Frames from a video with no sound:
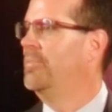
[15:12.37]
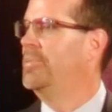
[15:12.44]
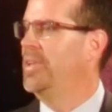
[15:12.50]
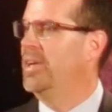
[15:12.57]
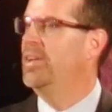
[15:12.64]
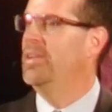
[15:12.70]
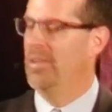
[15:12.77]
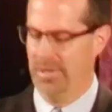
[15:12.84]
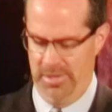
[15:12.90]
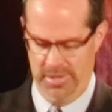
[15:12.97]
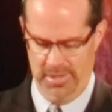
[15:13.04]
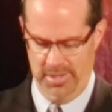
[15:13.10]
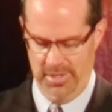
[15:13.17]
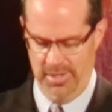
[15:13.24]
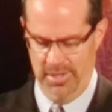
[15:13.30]
I'm done
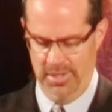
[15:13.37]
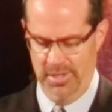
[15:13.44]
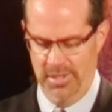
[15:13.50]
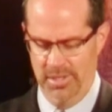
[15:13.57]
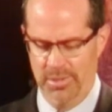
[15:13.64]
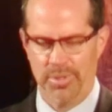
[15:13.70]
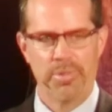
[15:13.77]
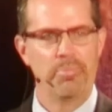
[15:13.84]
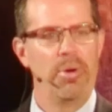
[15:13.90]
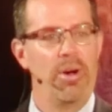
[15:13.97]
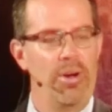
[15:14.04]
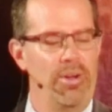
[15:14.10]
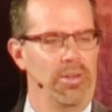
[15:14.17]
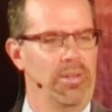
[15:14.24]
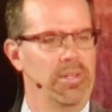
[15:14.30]
with
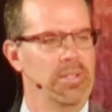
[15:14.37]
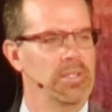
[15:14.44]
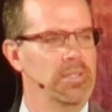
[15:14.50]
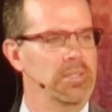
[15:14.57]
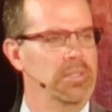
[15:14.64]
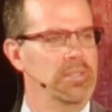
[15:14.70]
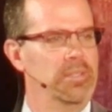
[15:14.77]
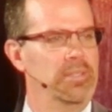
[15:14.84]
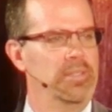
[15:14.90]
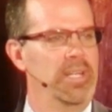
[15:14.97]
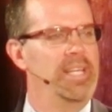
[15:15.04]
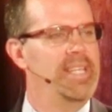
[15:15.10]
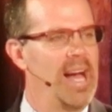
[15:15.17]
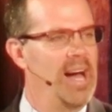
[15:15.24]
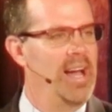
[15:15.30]
Paul.
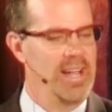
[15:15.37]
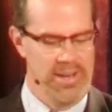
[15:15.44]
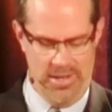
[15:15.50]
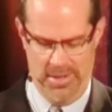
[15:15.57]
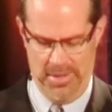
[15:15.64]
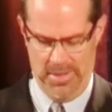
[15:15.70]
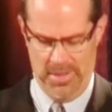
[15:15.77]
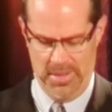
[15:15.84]
He died.